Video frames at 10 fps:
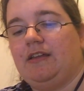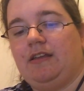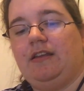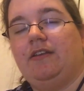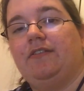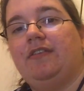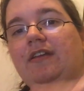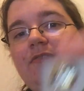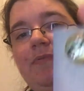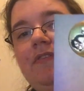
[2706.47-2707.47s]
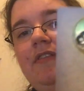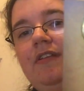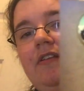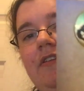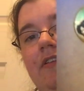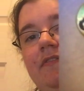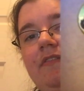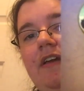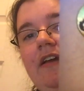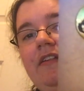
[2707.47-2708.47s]
And here's these, plus
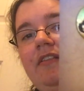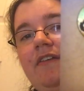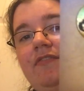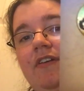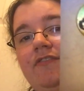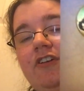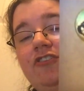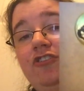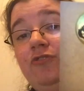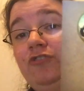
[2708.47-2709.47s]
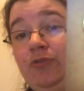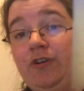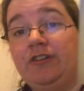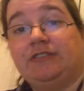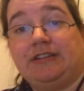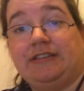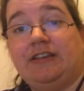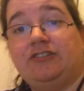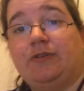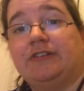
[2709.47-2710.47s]
I love Doctor Who, 2 hearts, because he
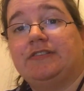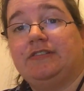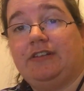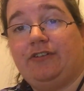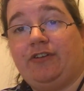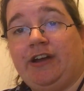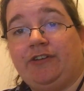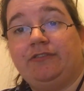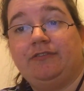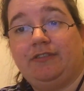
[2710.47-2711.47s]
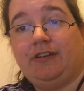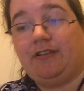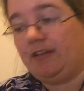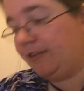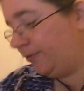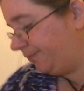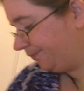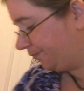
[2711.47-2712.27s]
has 2 hearts. Another crown, because hello.